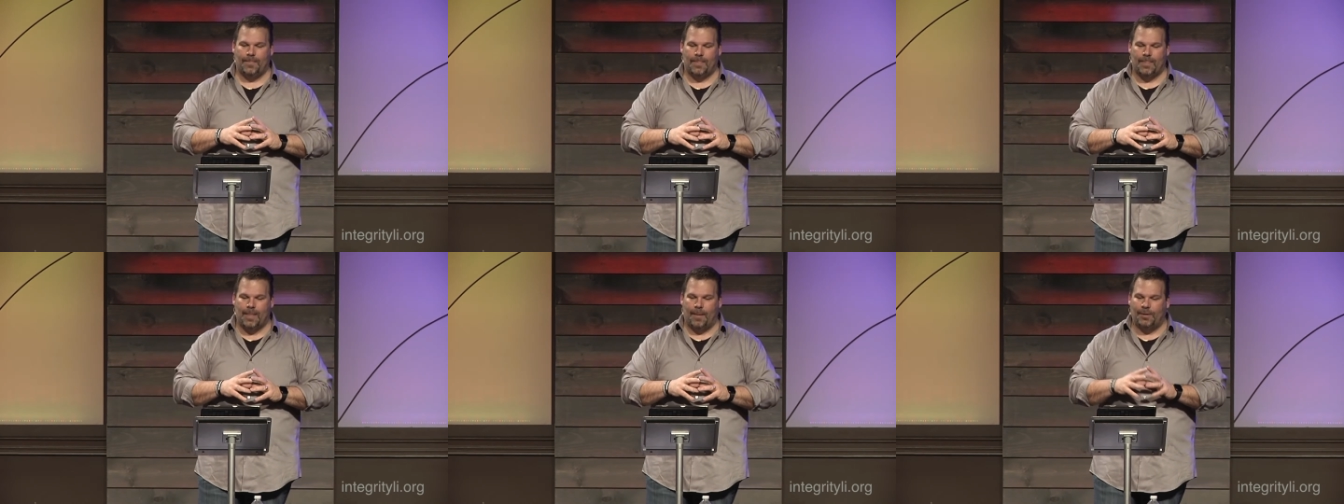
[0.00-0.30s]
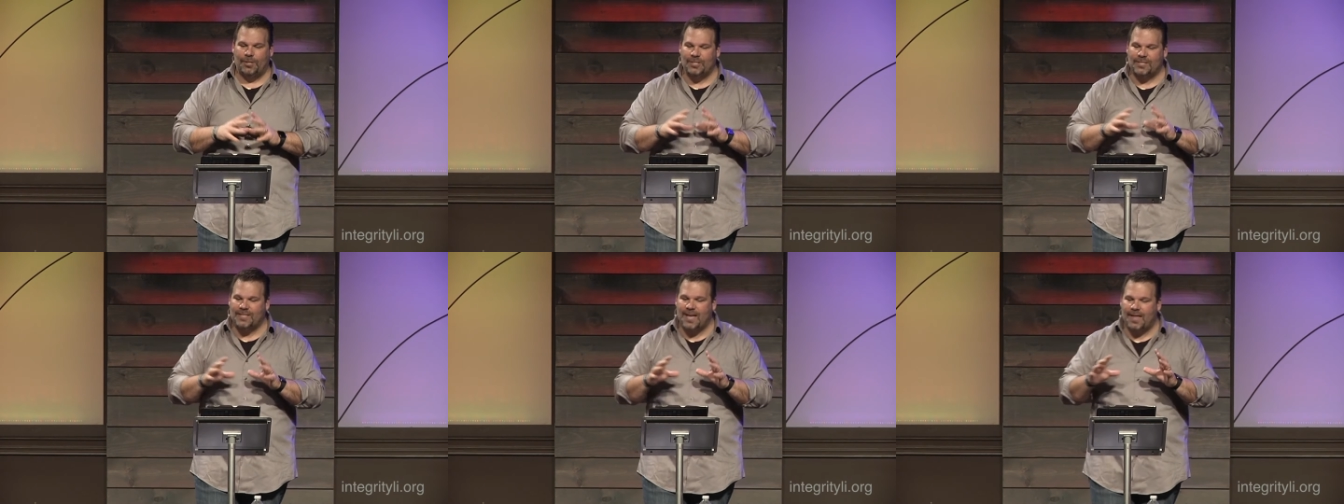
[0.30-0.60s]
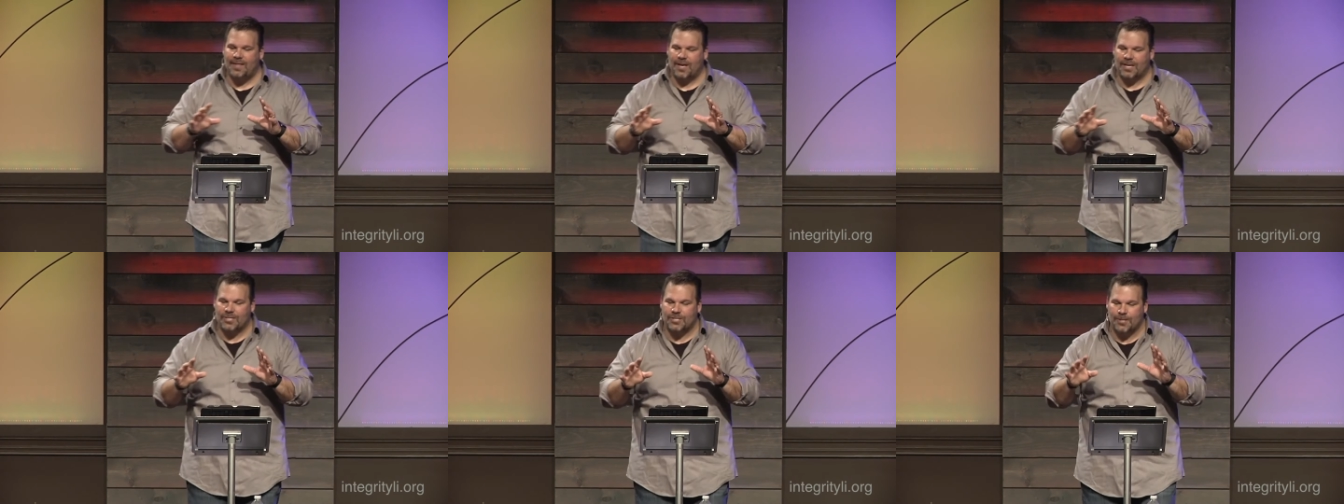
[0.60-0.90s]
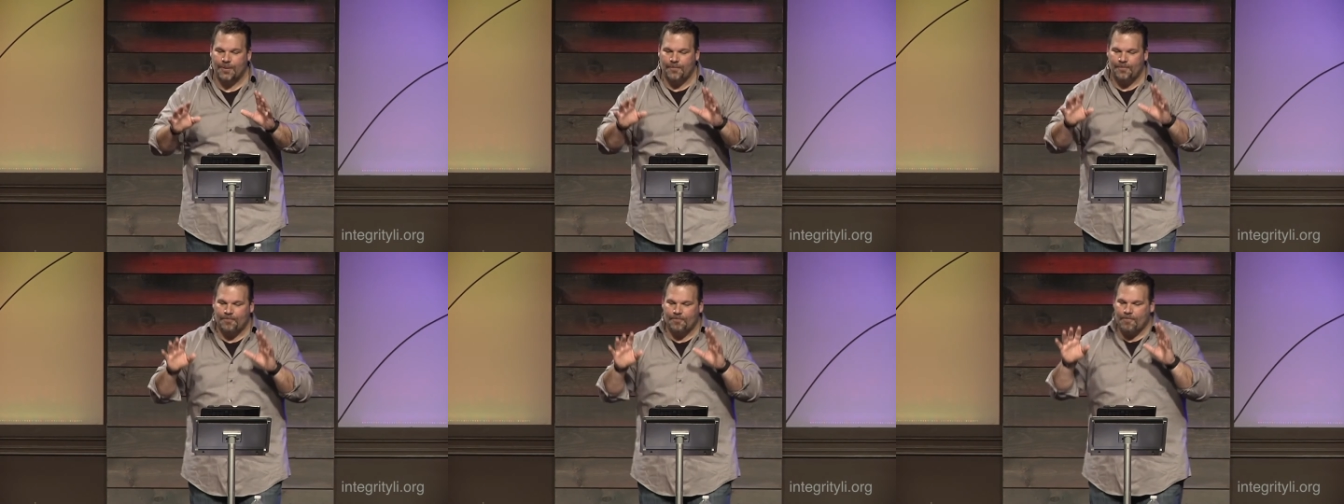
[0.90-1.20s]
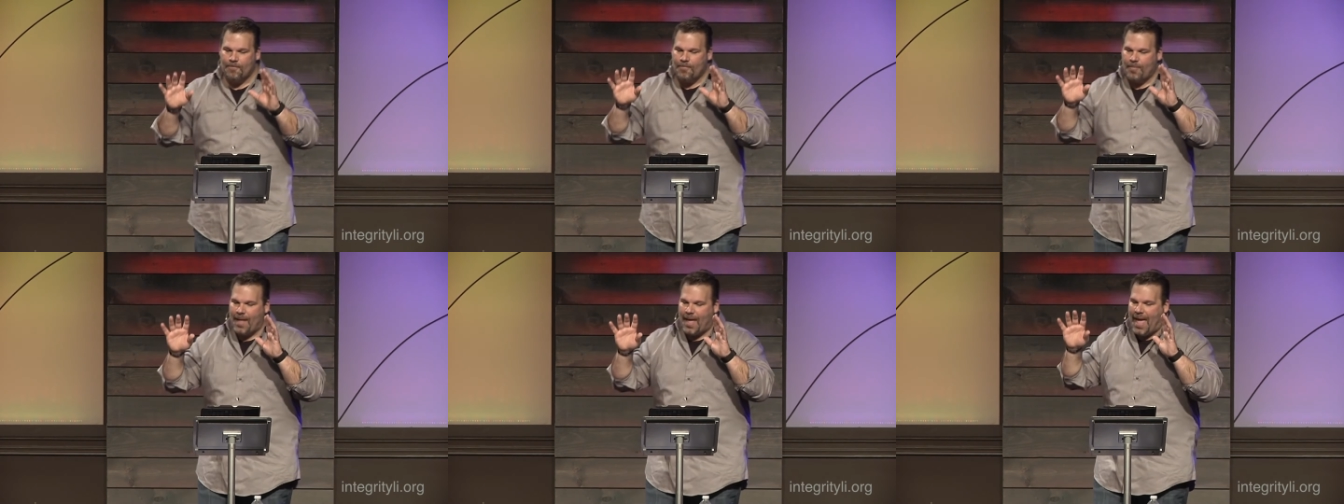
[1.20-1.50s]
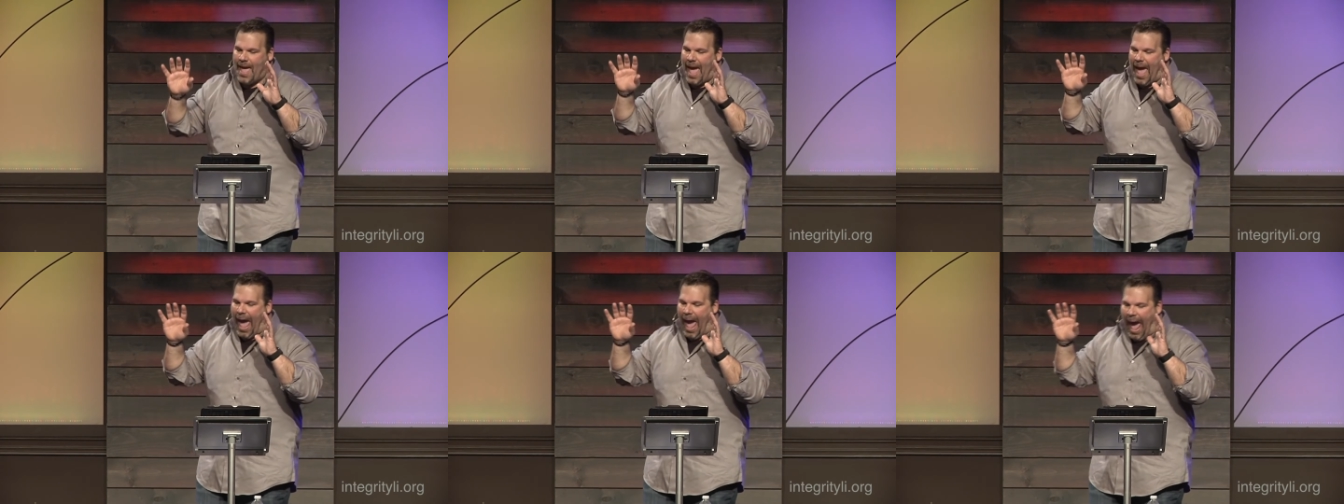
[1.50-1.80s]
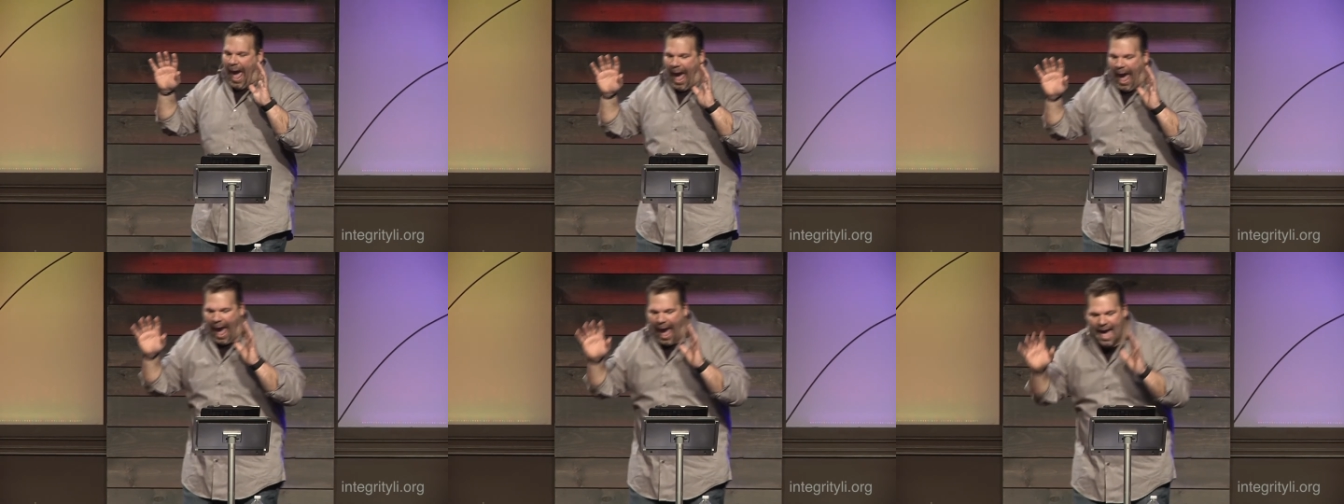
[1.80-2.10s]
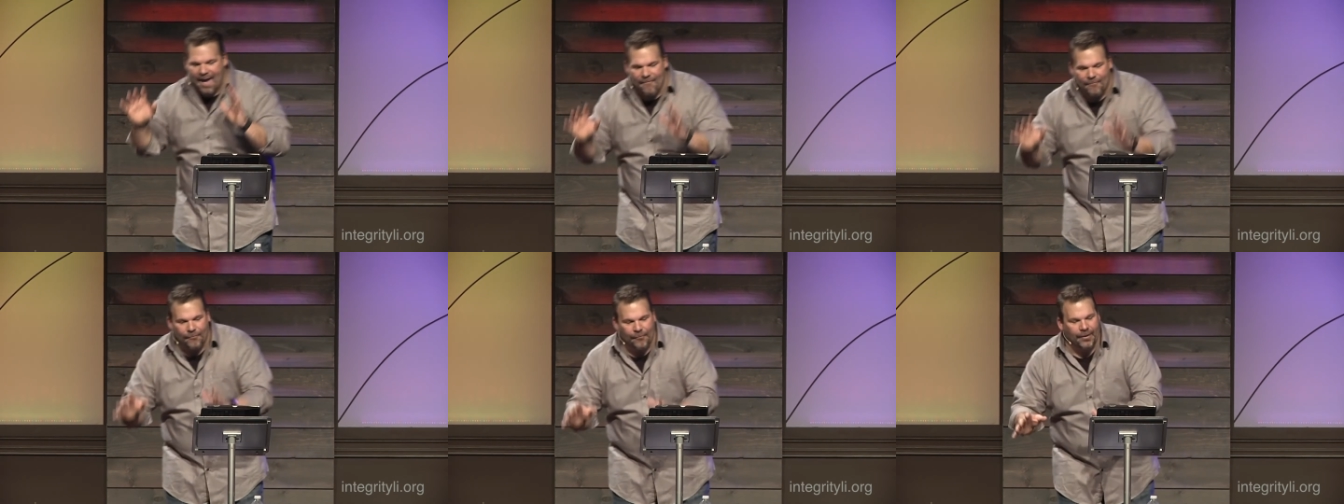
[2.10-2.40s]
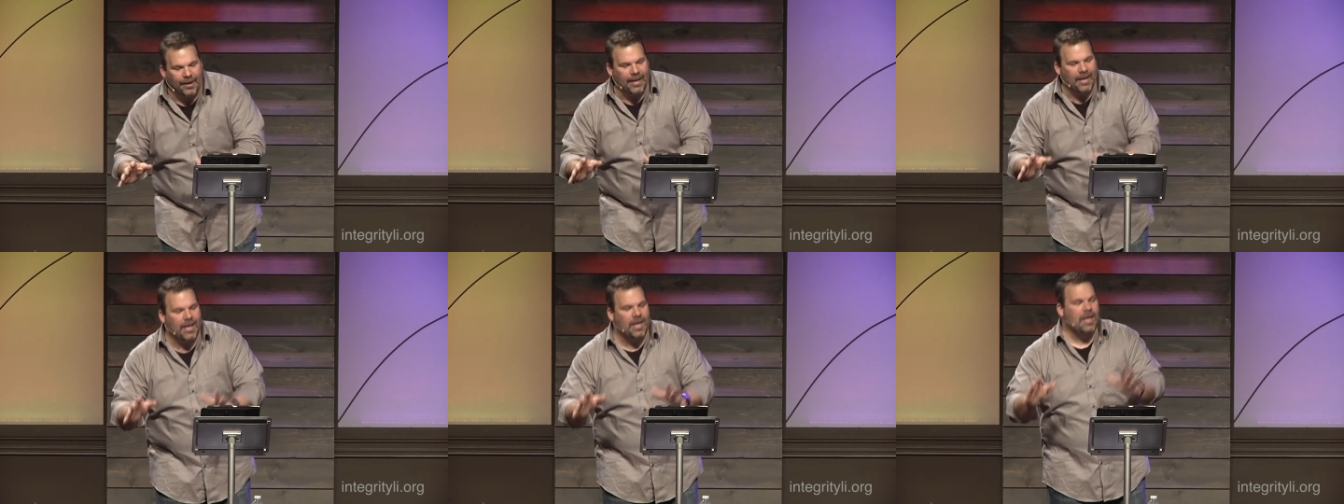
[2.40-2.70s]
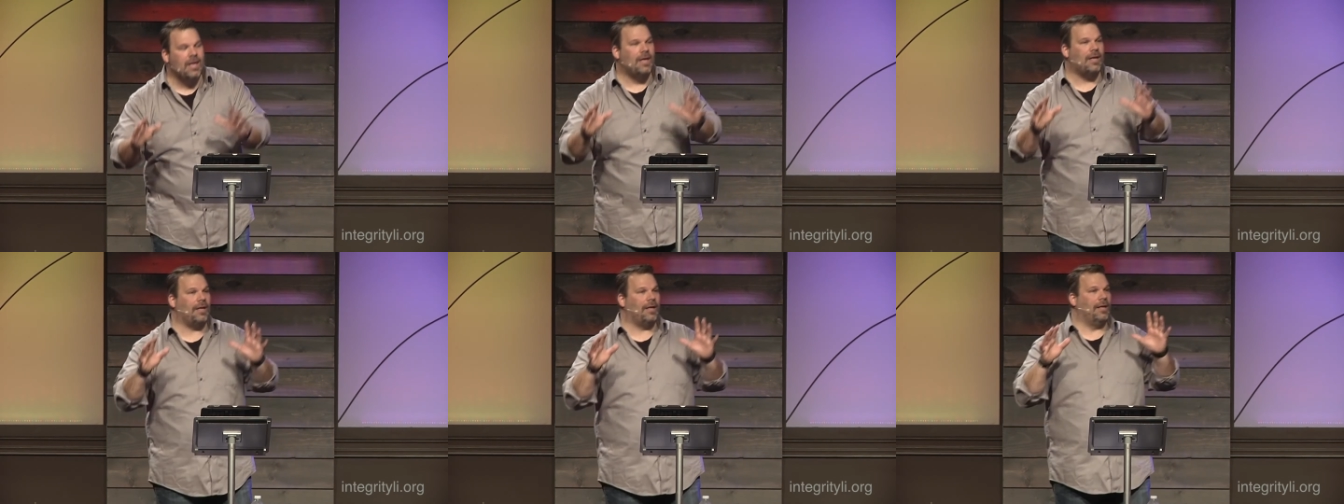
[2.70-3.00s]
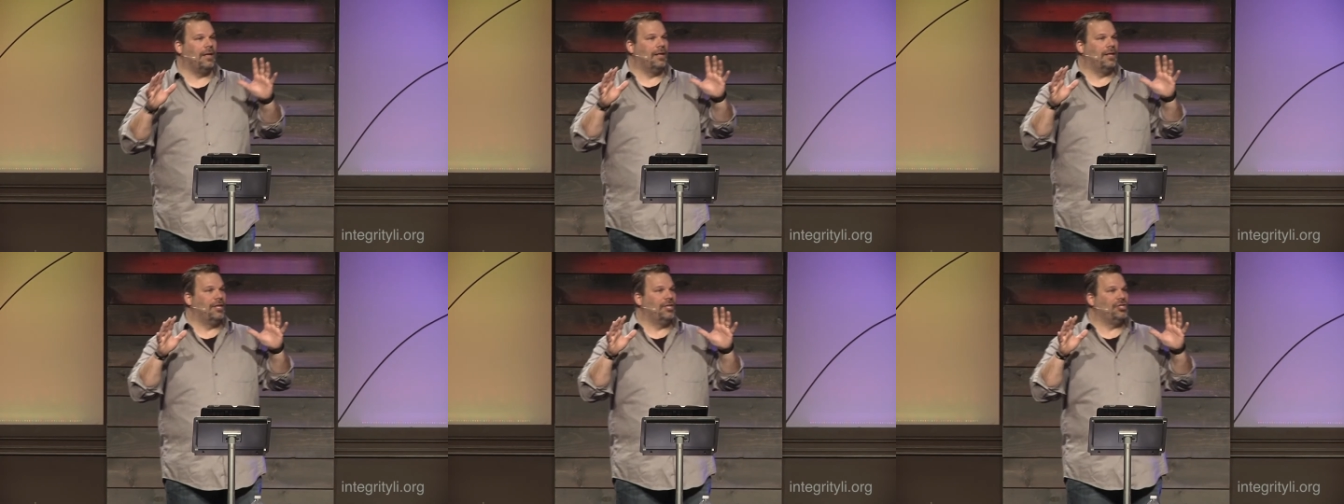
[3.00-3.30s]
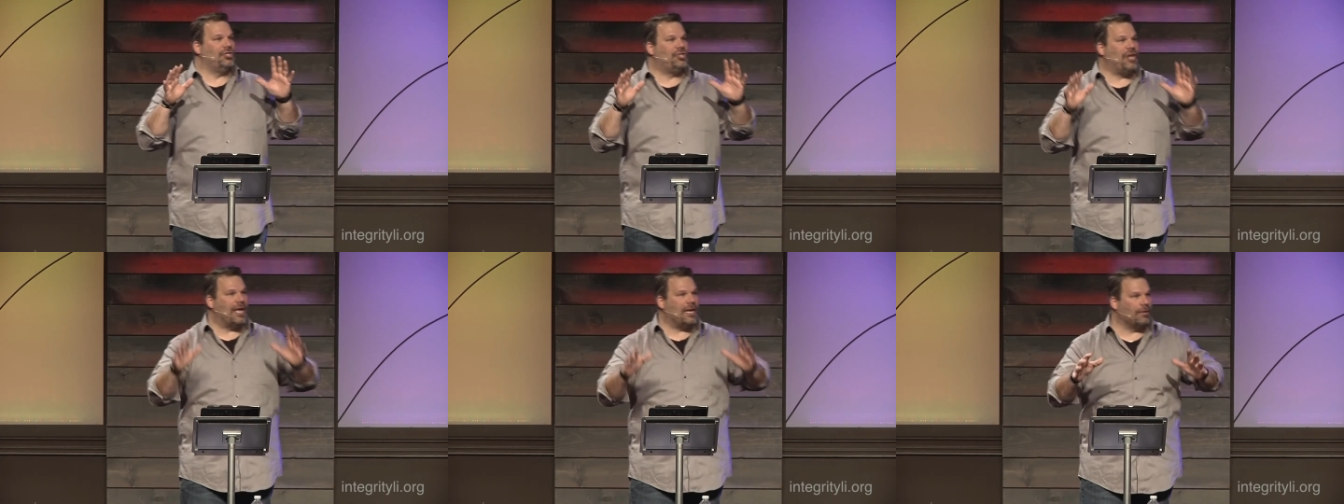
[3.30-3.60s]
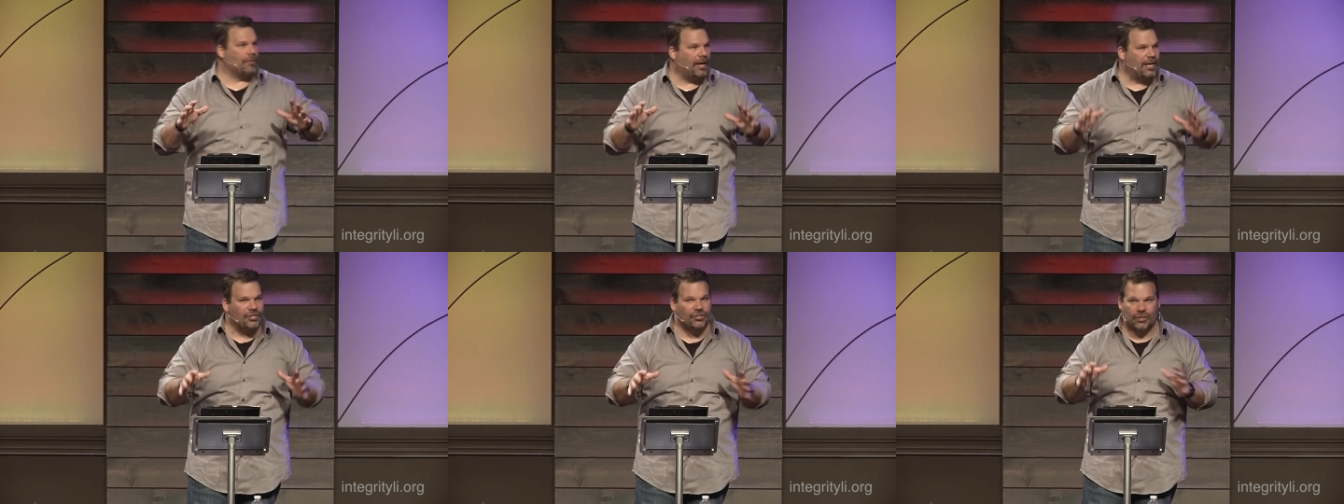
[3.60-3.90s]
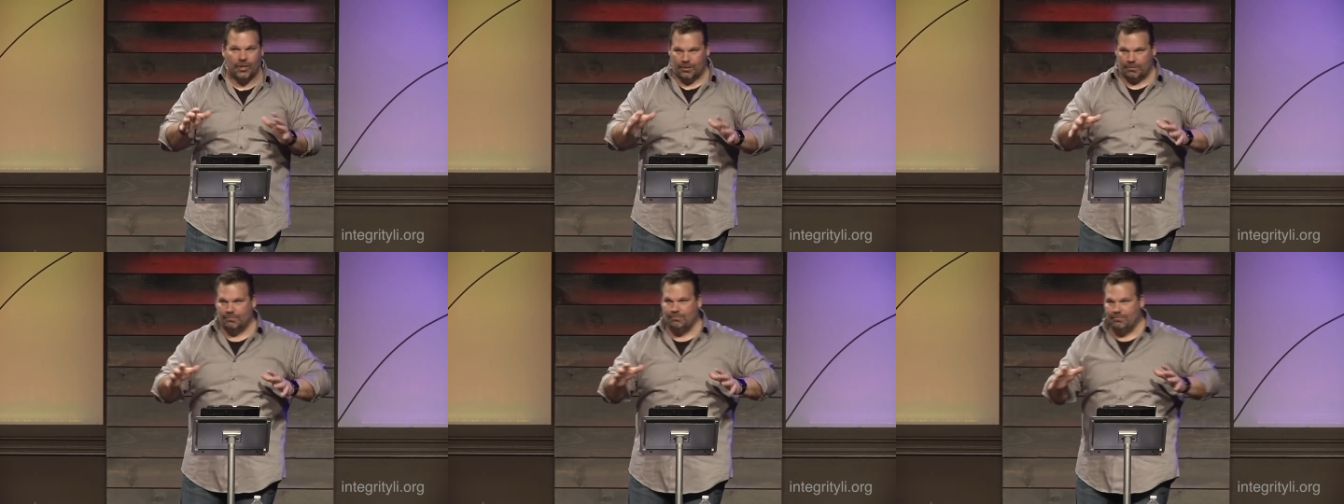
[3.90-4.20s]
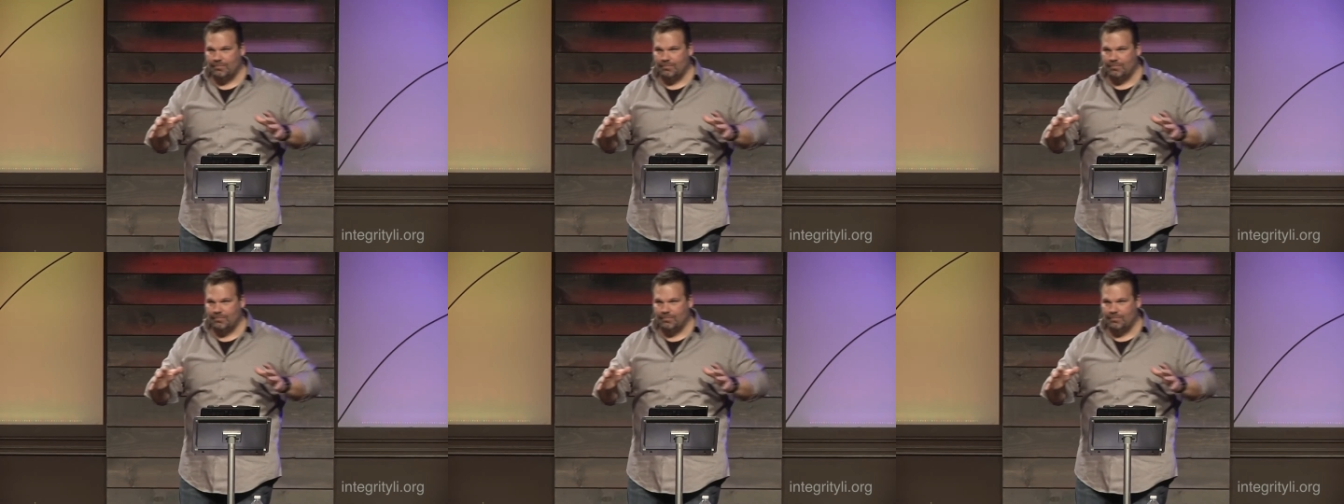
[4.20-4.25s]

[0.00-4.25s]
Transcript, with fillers: Let me just say this every generation